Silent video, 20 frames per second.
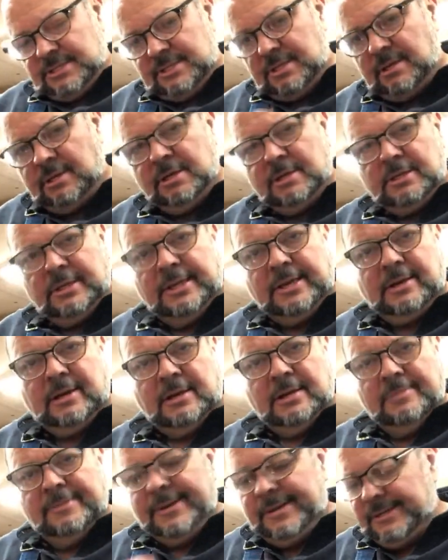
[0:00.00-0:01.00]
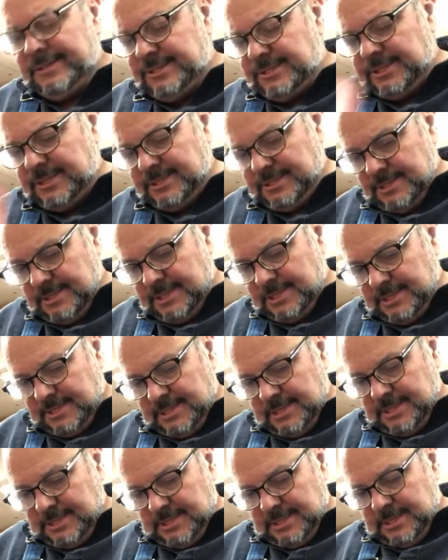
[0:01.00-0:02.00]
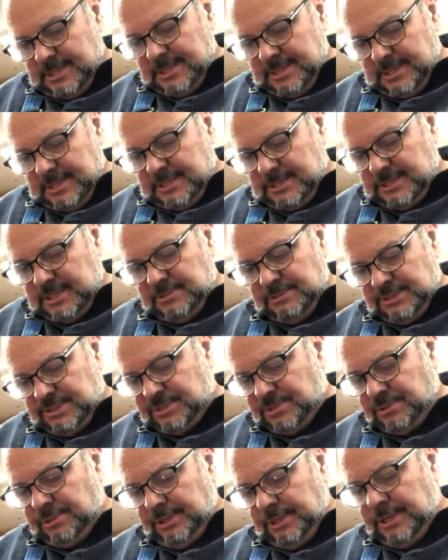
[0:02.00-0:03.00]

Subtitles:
ugly comments. She was truly